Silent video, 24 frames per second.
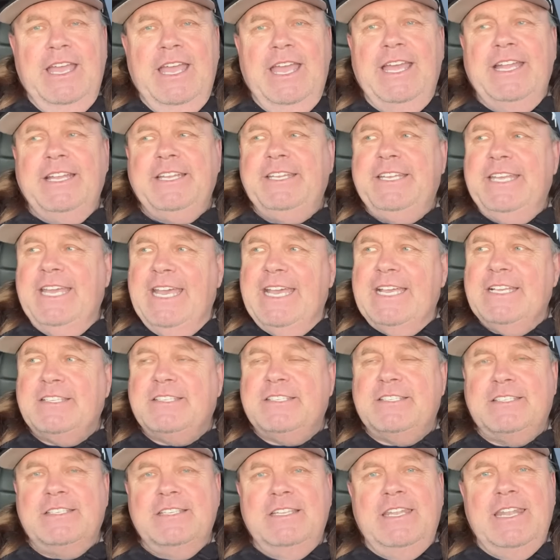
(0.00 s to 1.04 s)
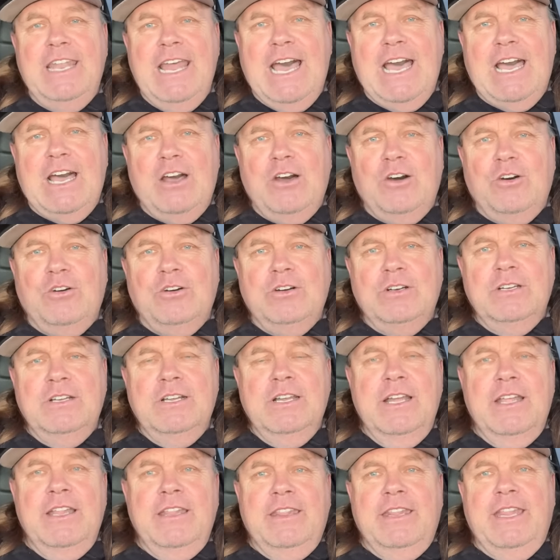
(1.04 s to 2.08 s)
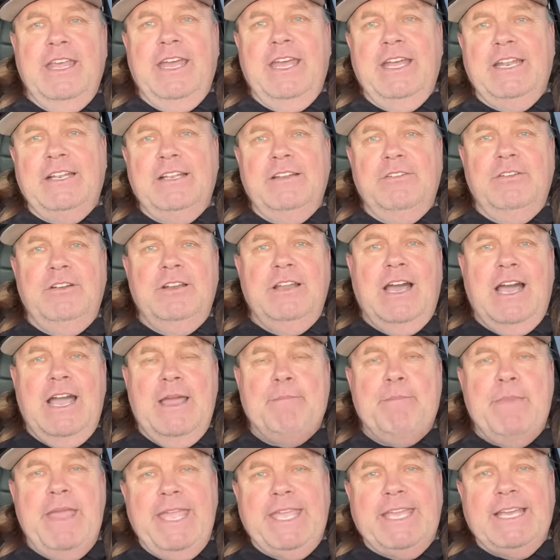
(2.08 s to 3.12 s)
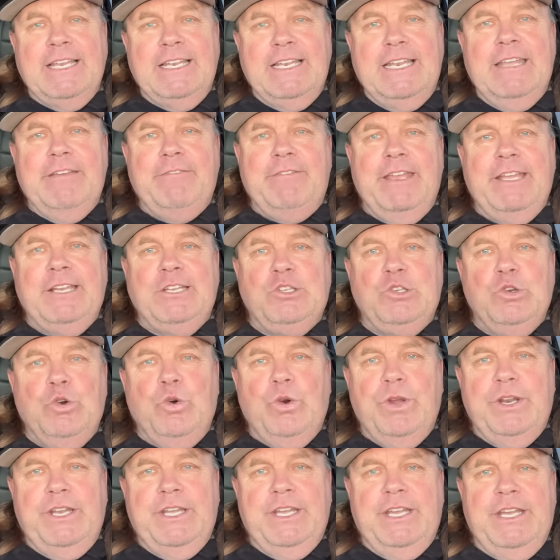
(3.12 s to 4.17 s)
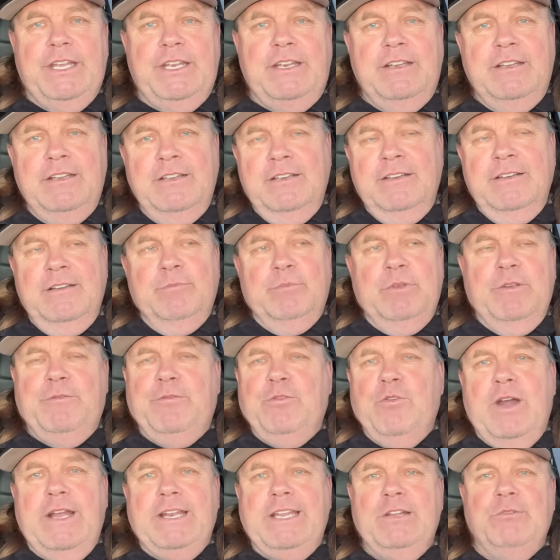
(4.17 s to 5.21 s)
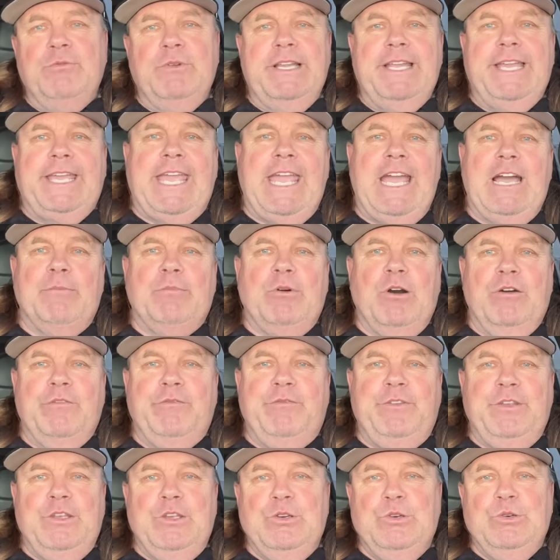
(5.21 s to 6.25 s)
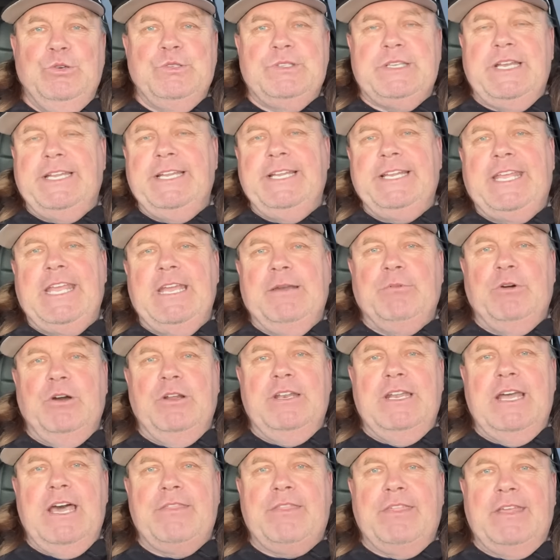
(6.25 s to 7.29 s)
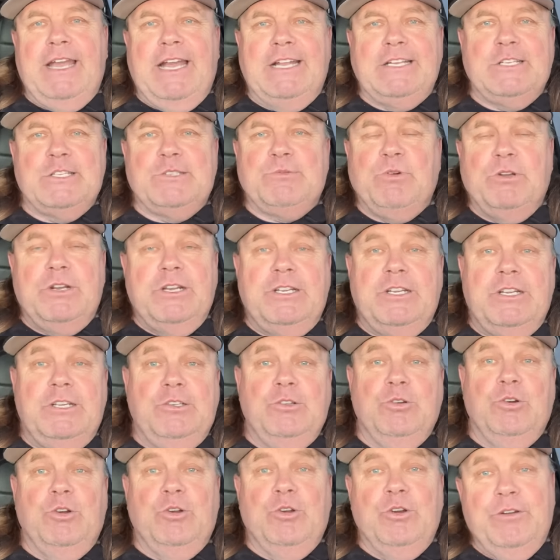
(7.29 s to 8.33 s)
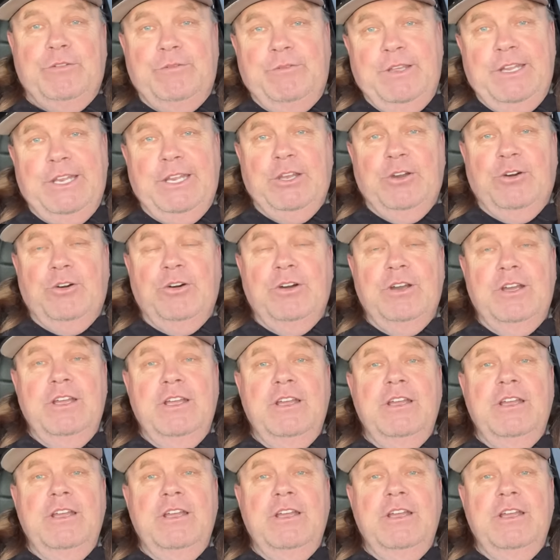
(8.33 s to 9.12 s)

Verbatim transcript: And yes, now that I make a living doing it, before I didn't really care about views. I didn't care about nothing. I just wanted to do a good video.